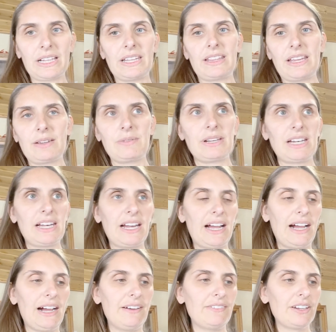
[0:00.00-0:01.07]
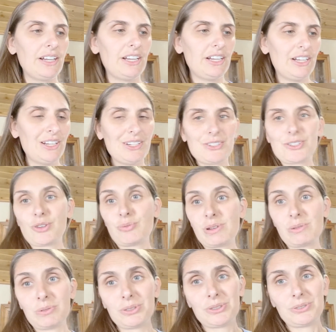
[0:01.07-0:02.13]
thing we need to have. So we
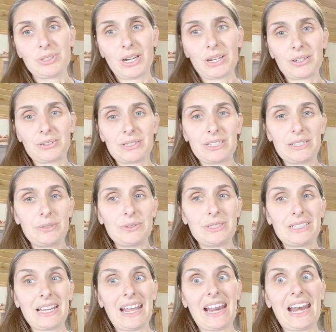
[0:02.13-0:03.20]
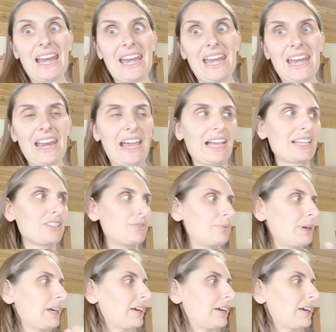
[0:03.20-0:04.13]
will do Taco Tuesday next week